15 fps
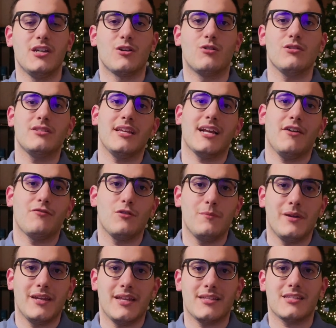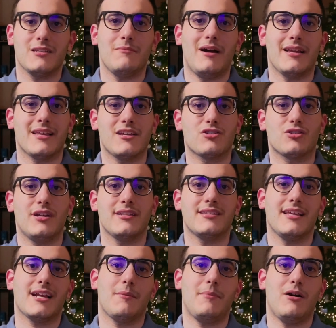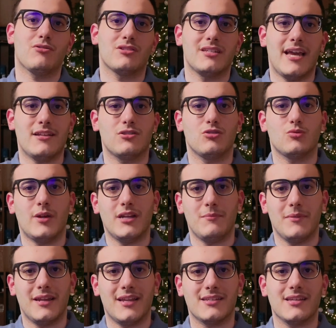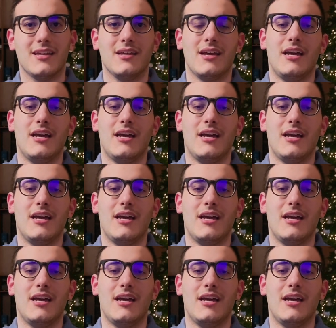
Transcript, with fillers: Could take a few minutes, in my case it's going to take about 10 to 20 minutes,